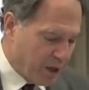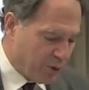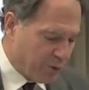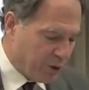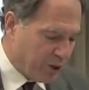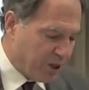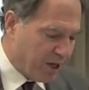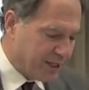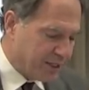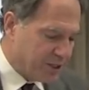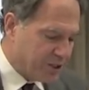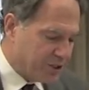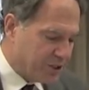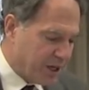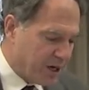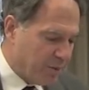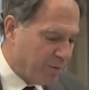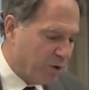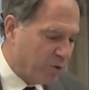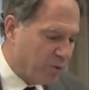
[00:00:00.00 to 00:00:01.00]
We'd like to
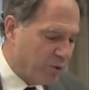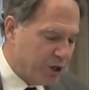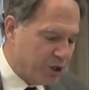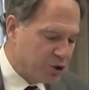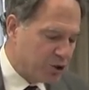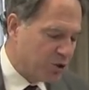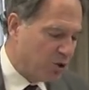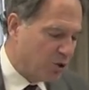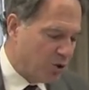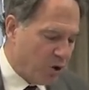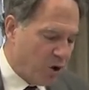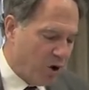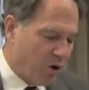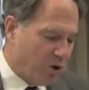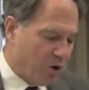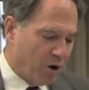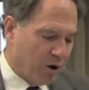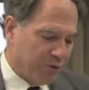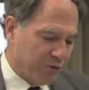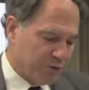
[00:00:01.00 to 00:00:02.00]
set up a regional
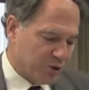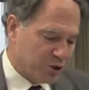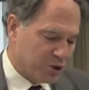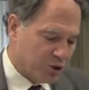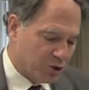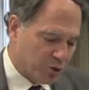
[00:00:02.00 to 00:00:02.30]
law office